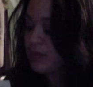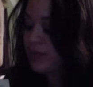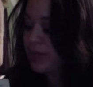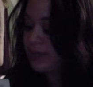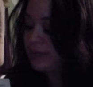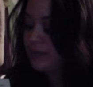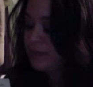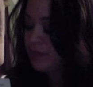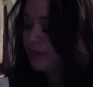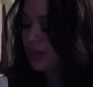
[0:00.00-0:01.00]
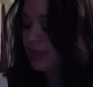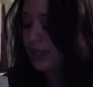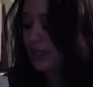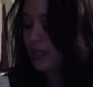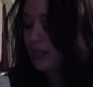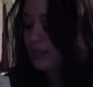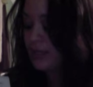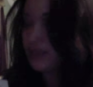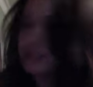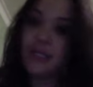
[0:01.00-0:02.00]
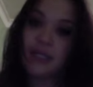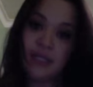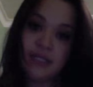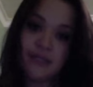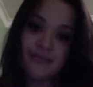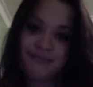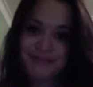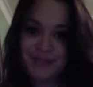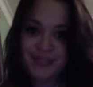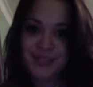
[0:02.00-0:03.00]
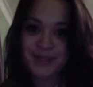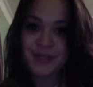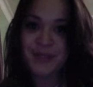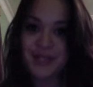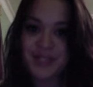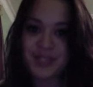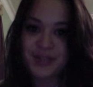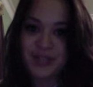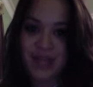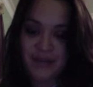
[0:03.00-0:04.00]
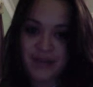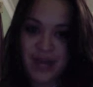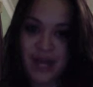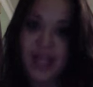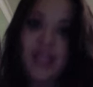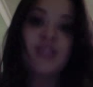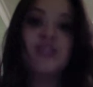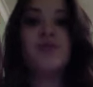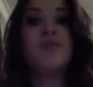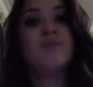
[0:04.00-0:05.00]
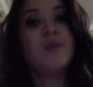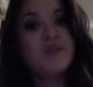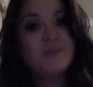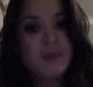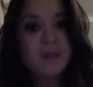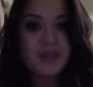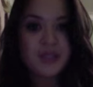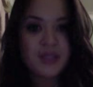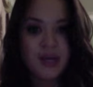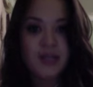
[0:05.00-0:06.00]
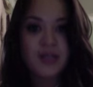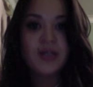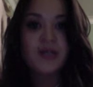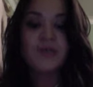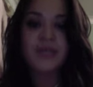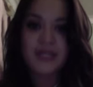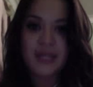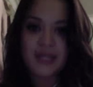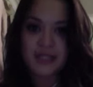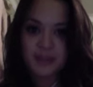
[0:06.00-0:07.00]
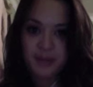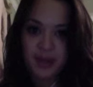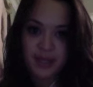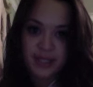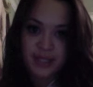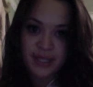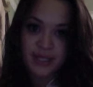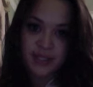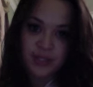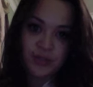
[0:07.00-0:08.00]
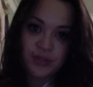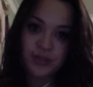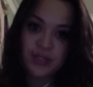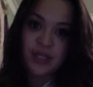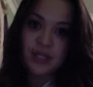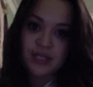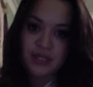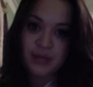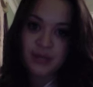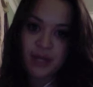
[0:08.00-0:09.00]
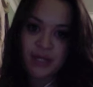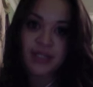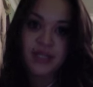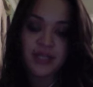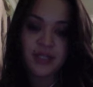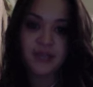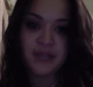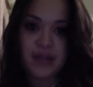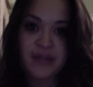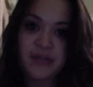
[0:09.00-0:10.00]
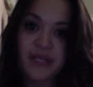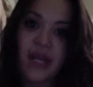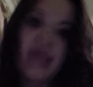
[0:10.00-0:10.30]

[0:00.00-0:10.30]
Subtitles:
one is our dailies, because it's something you get to use every day. So most people start with the dailies, a product that they can use, a secret product that they can use every day.